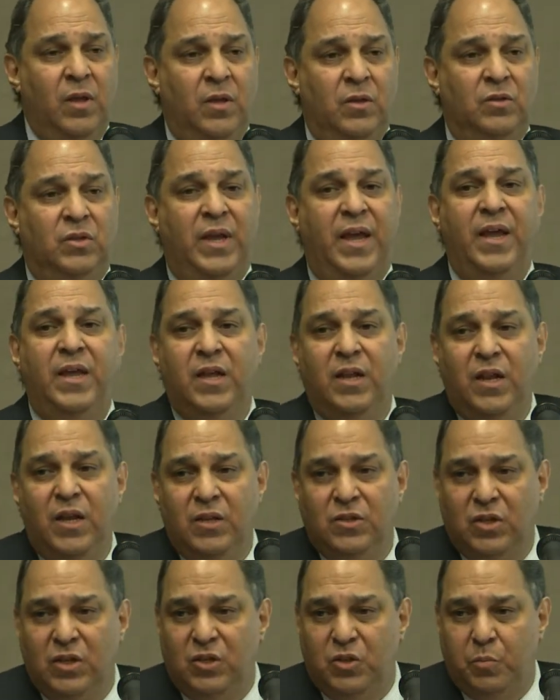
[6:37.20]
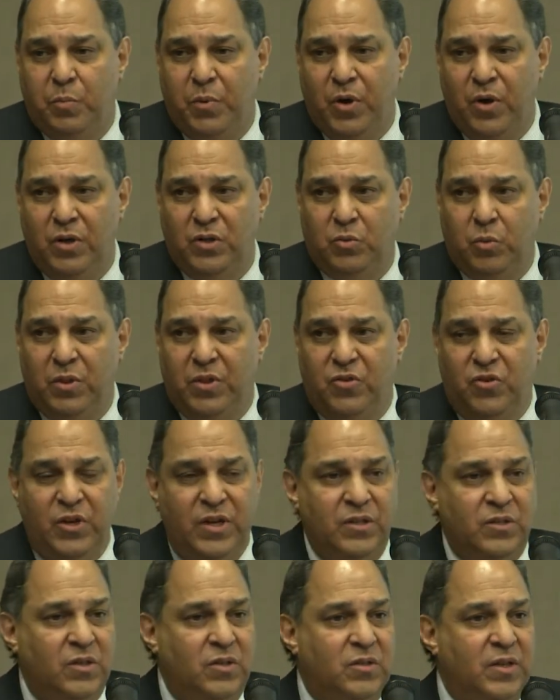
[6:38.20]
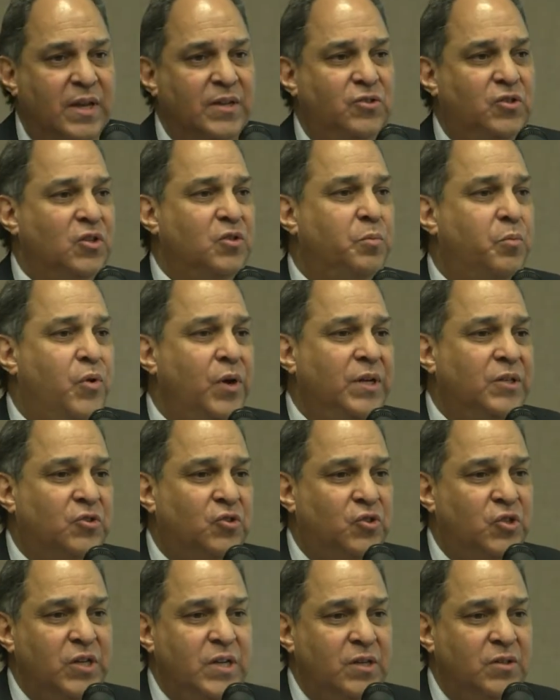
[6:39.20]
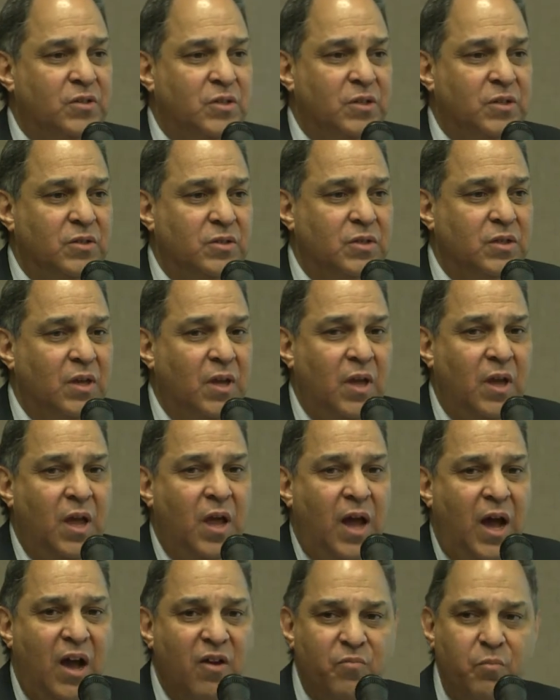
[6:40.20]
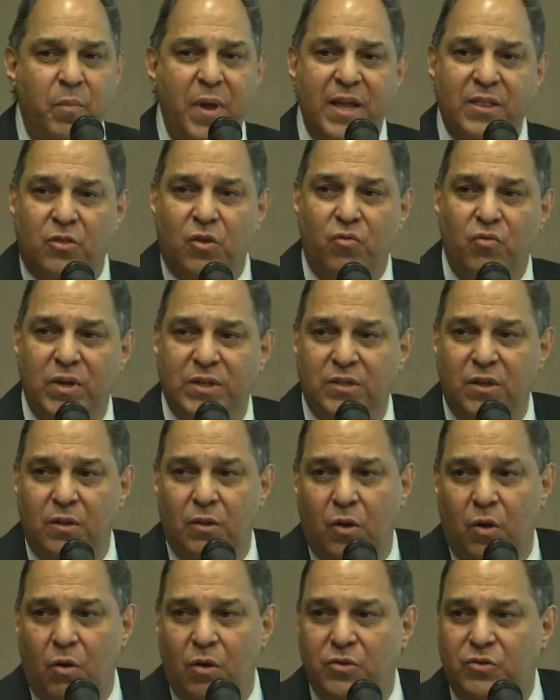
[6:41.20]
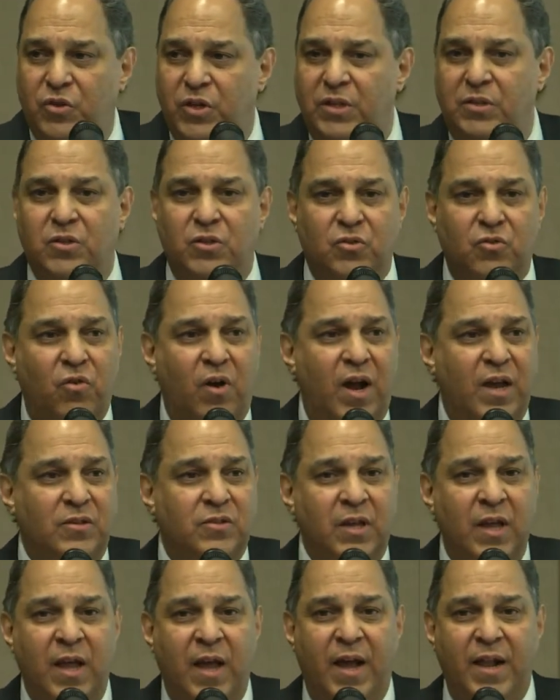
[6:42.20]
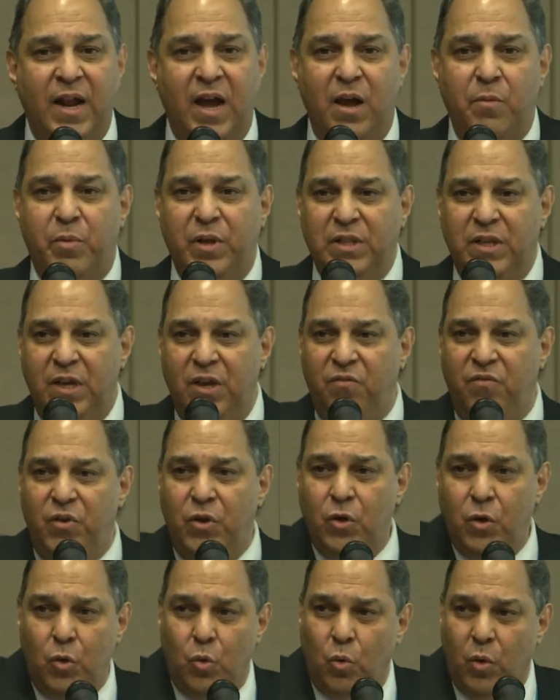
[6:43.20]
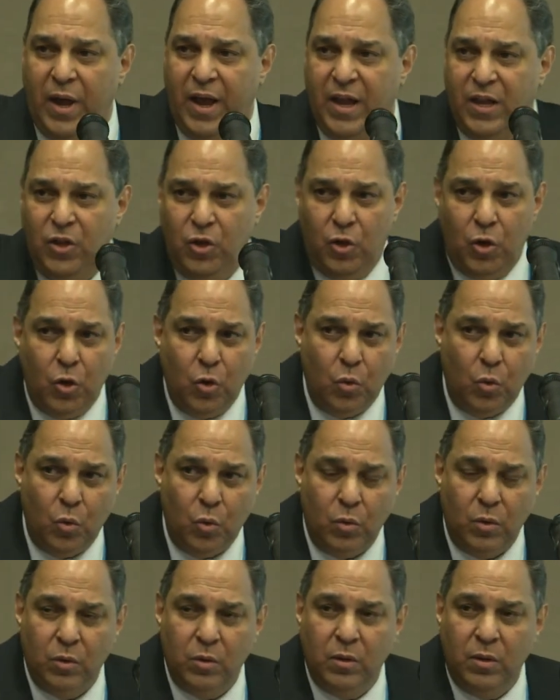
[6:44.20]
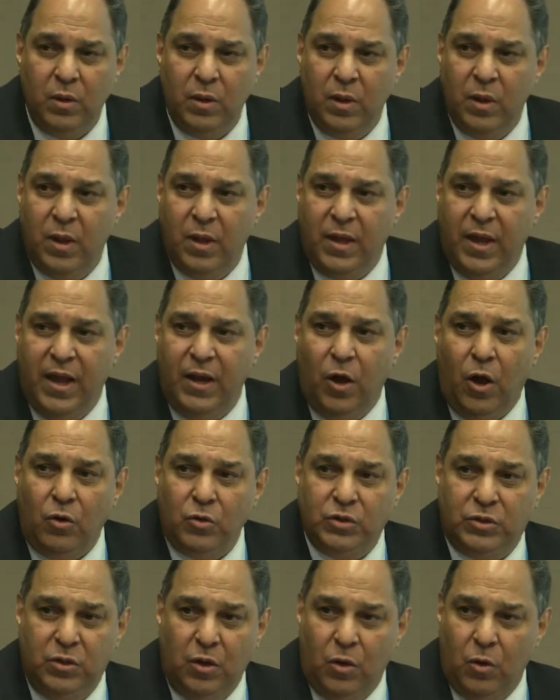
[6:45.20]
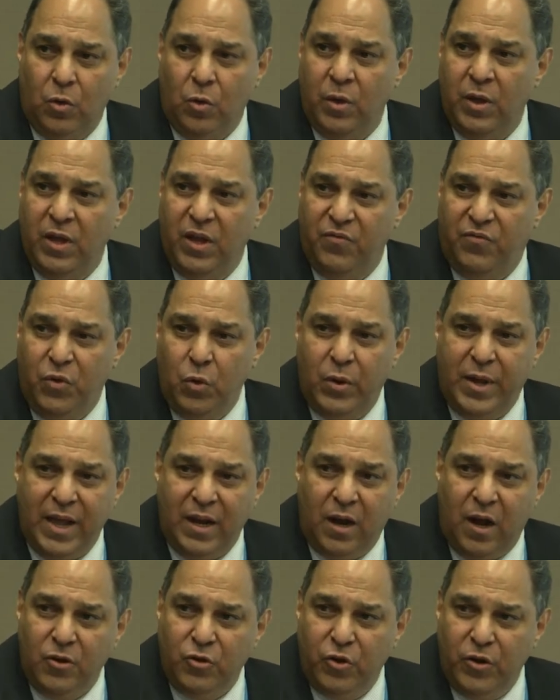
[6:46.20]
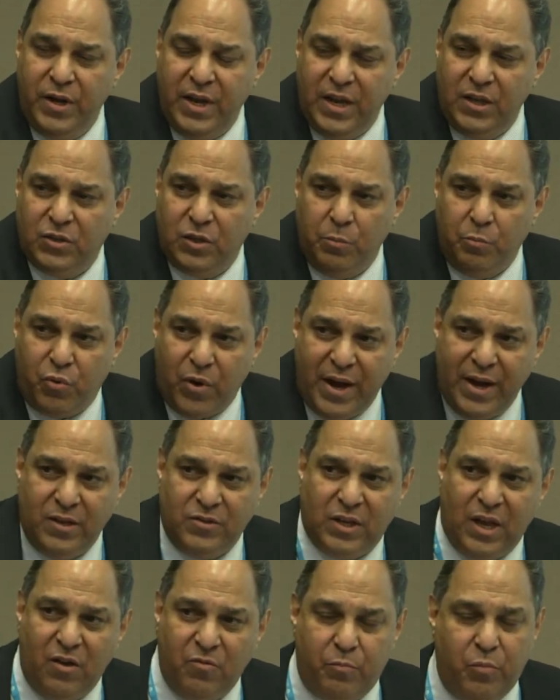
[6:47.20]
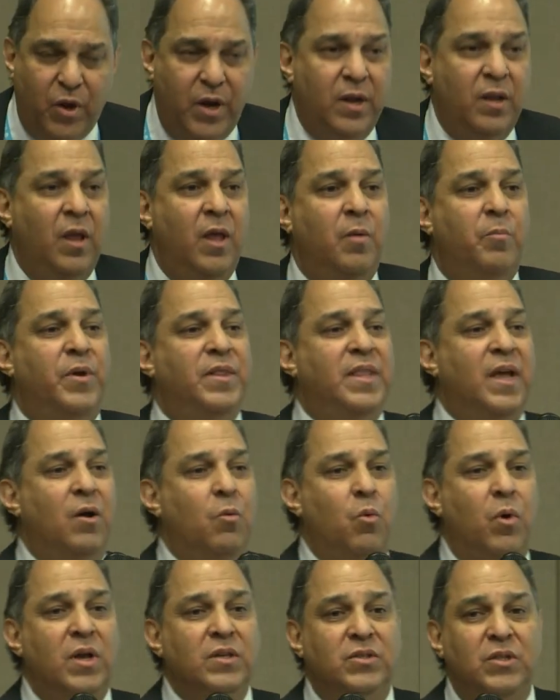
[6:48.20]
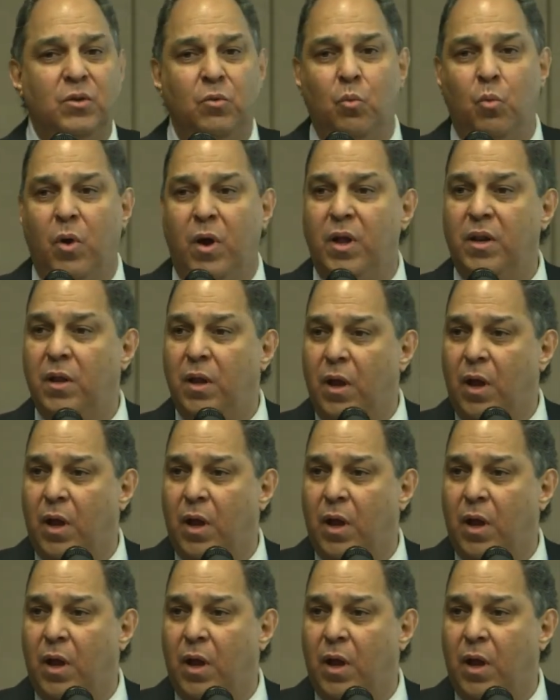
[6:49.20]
taken his experience with Jesus and just preached Jesus. I've met the risen Lord Jesus Christ, and I believe you can also, if you get on your knees and pray as I've prayed. But that wasn't what